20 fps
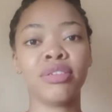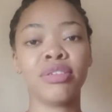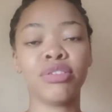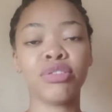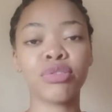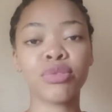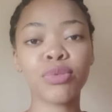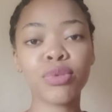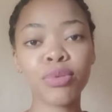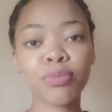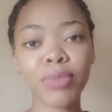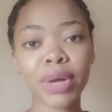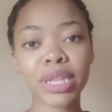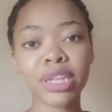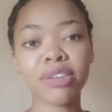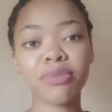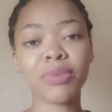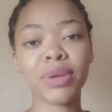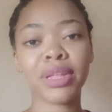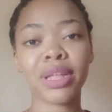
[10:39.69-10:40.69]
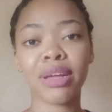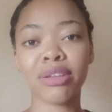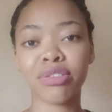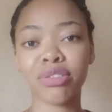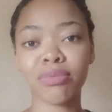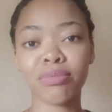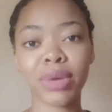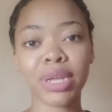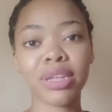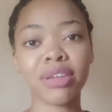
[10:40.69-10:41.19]
The school management has
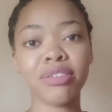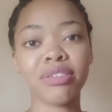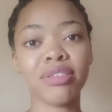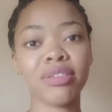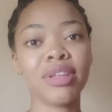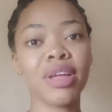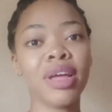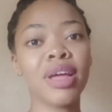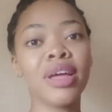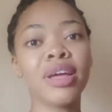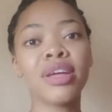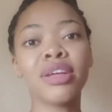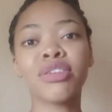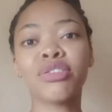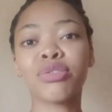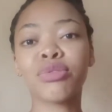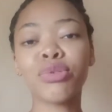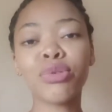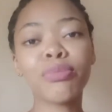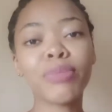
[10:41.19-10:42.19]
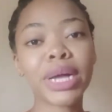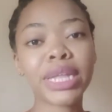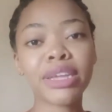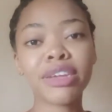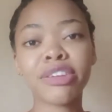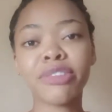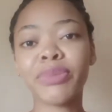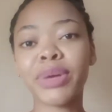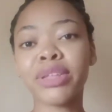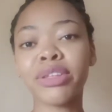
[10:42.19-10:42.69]
to manage it. School
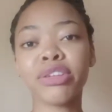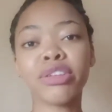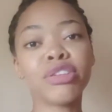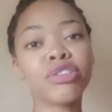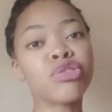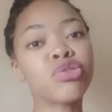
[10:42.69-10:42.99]
management